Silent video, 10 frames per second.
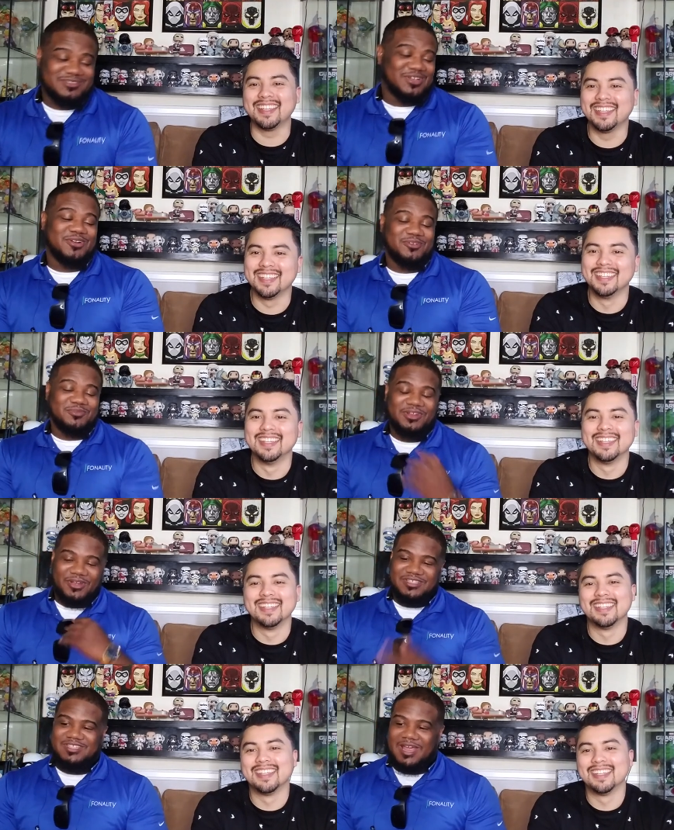Speaker 1: so. You know,
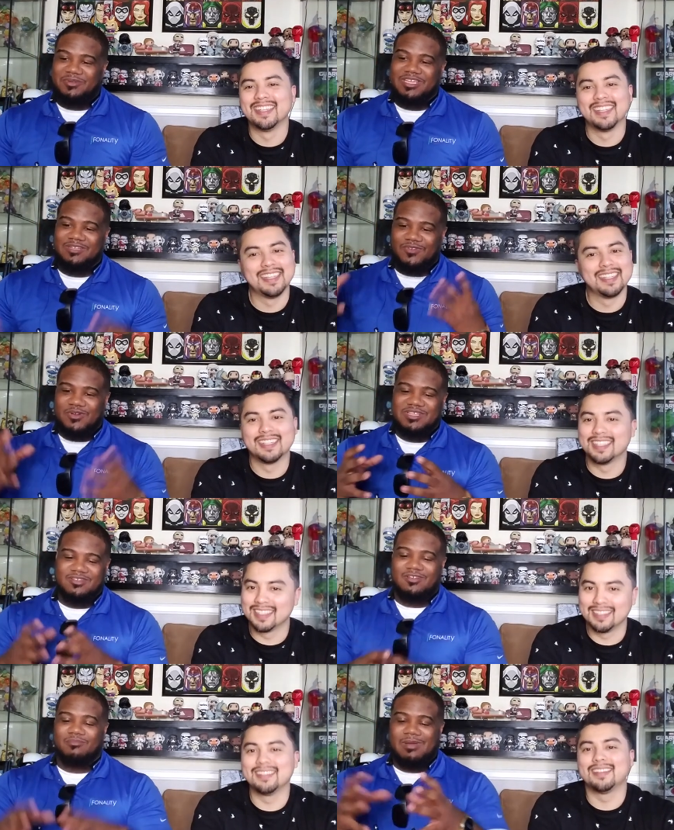because now we get the focus
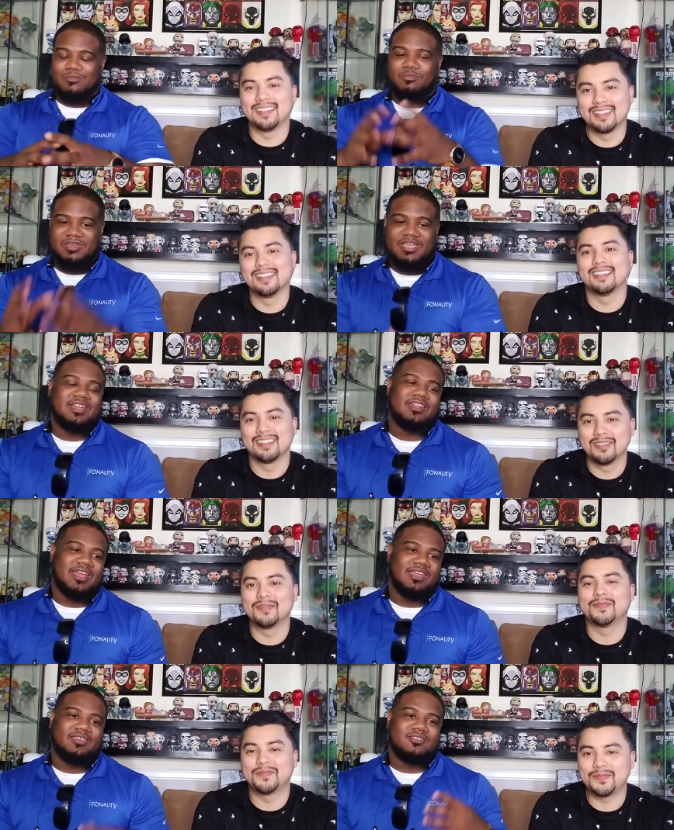on Bumblebee, kind of
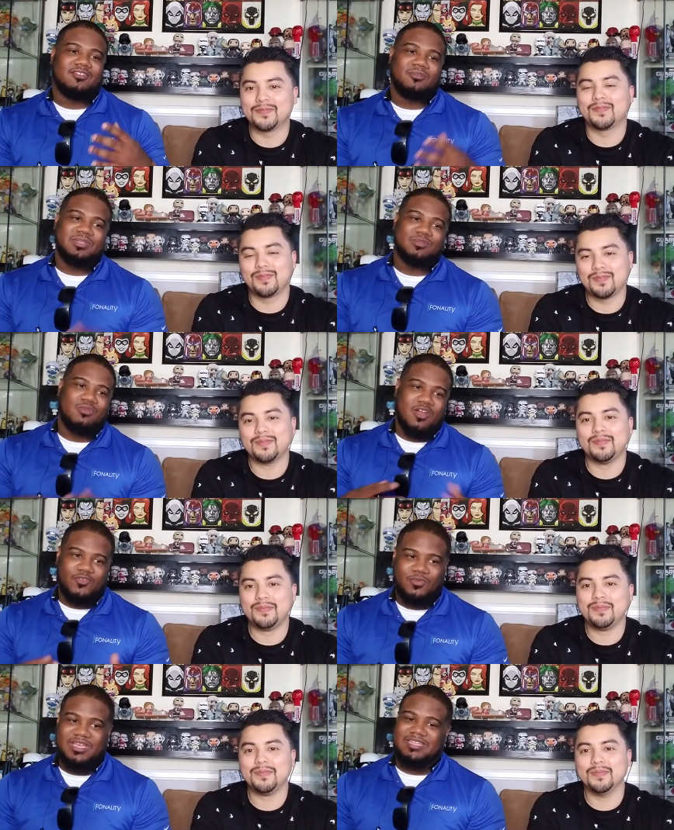like you know with the Marvel,
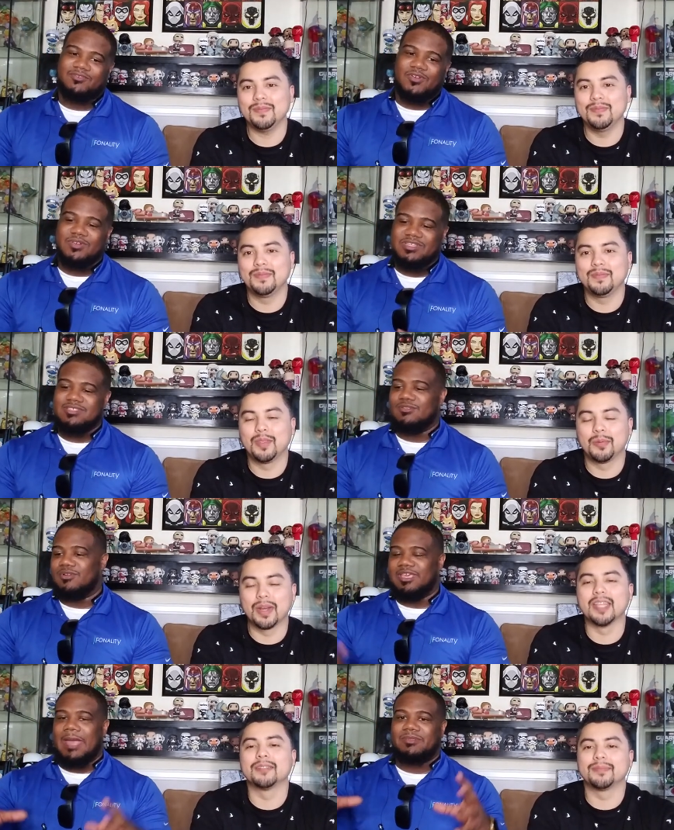we got the focus right. on
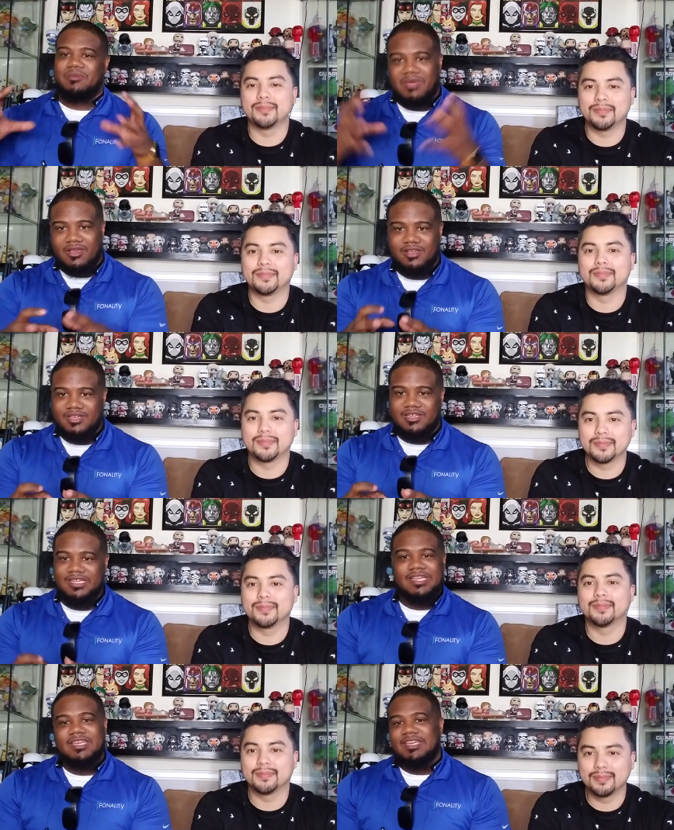Captain America,
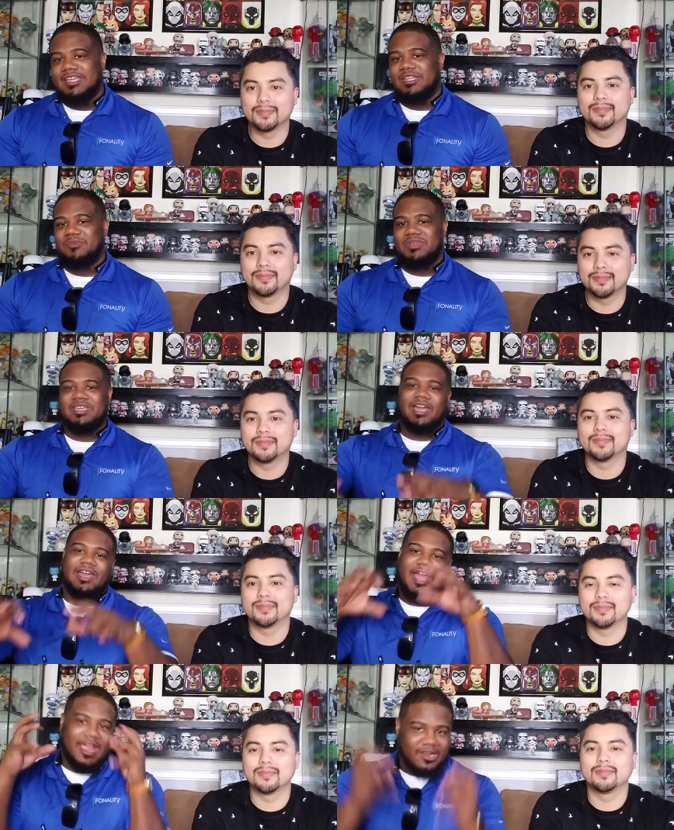and then we got
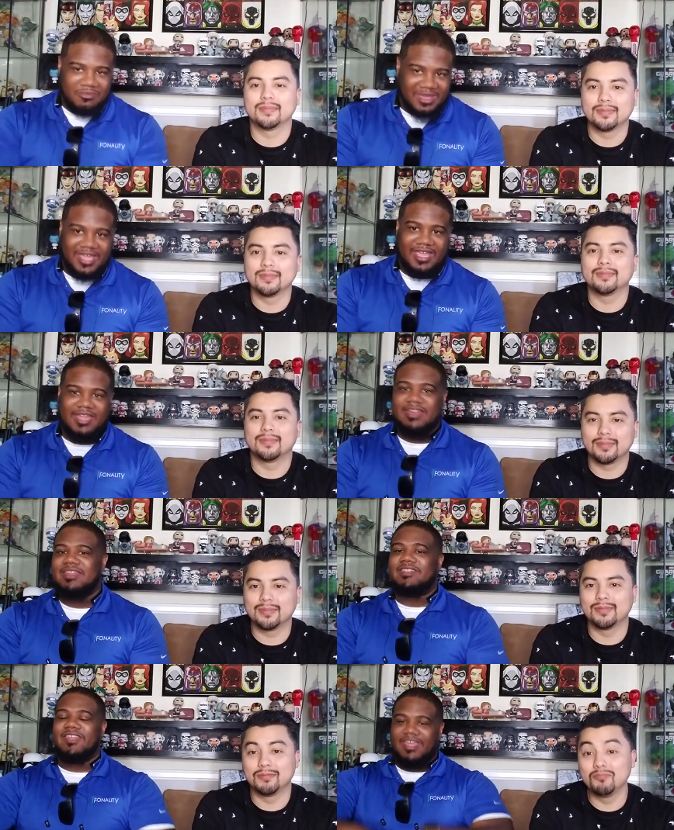Iron Man,
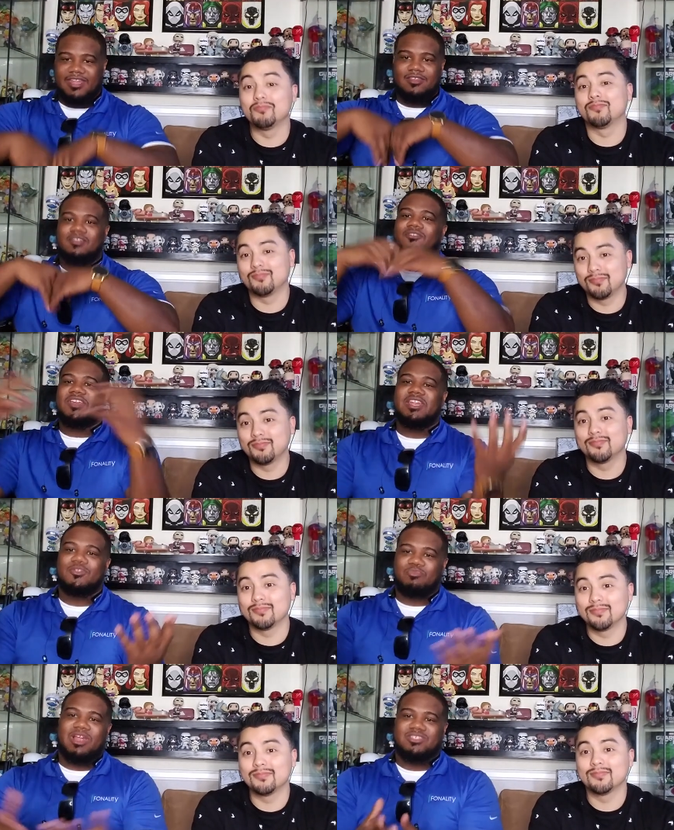and then you know then it
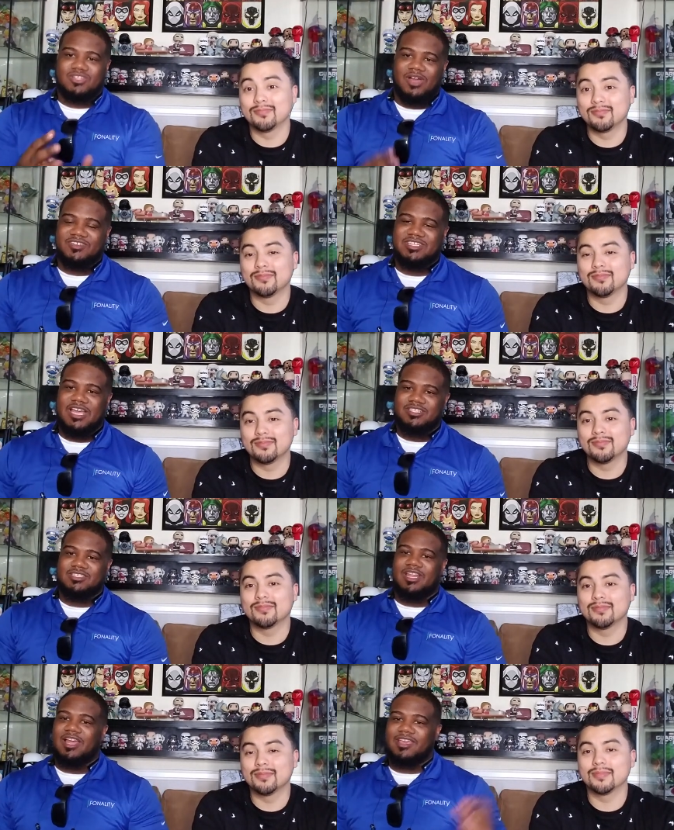branched off. It's not just
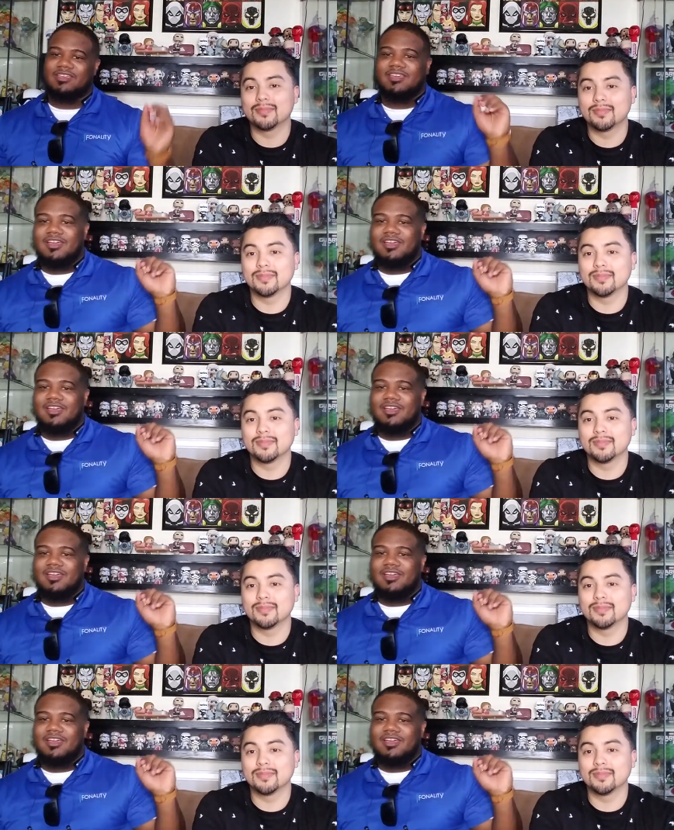like